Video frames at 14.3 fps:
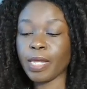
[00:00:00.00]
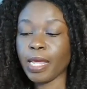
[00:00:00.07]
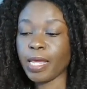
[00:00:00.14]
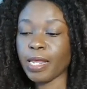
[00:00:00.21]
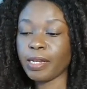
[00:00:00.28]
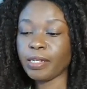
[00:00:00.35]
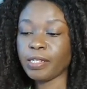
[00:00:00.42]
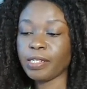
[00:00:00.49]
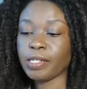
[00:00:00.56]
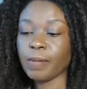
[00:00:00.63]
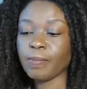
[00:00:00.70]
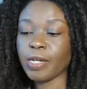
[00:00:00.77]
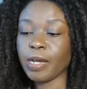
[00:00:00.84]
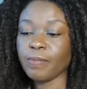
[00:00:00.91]
And
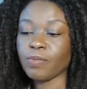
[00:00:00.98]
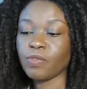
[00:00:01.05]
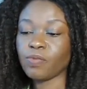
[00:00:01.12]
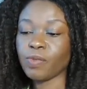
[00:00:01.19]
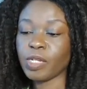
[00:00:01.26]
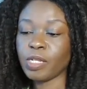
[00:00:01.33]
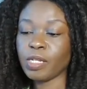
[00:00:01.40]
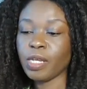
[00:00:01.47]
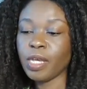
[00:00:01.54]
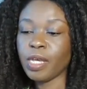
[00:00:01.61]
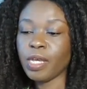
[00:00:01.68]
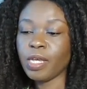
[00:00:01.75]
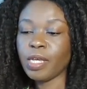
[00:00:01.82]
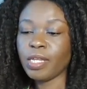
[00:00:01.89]
sometimes
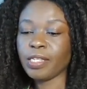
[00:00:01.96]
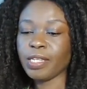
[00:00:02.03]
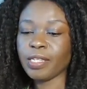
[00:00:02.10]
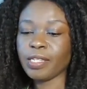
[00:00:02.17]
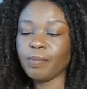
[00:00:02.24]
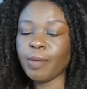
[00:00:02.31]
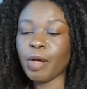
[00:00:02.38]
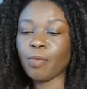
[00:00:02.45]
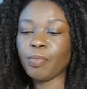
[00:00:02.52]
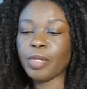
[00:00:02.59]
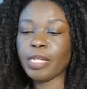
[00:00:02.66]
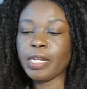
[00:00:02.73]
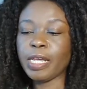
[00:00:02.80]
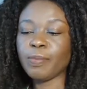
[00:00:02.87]
it's about
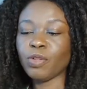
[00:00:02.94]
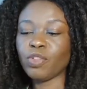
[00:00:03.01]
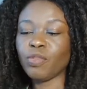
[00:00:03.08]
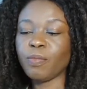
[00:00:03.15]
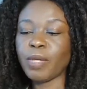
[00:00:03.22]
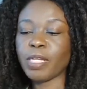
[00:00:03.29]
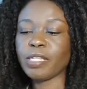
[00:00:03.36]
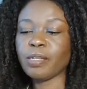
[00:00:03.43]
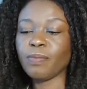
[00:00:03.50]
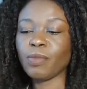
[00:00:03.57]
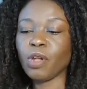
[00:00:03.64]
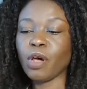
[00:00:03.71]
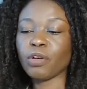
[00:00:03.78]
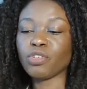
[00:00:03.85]
being able to make
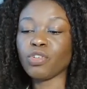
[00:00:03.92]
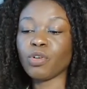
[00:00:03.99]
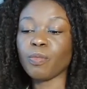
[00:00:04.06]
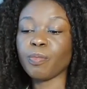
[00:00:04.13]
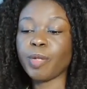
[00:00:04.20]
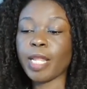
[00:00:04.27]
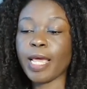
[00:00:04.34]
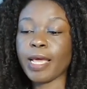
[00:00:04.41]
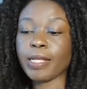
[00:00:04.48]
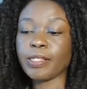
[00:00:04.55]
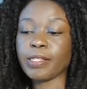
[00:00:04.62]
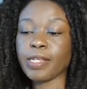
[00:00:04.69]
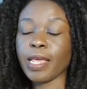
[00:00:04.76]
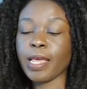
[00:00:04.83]
some long-term
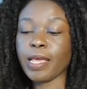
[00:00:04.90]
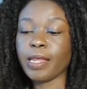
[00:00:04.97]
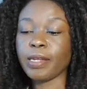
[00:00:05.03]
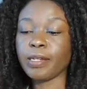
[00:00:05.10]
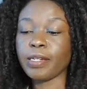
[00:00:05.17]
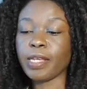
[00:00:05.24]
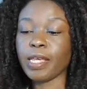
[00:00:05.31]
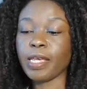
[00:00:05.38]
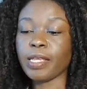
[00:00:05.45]
plans and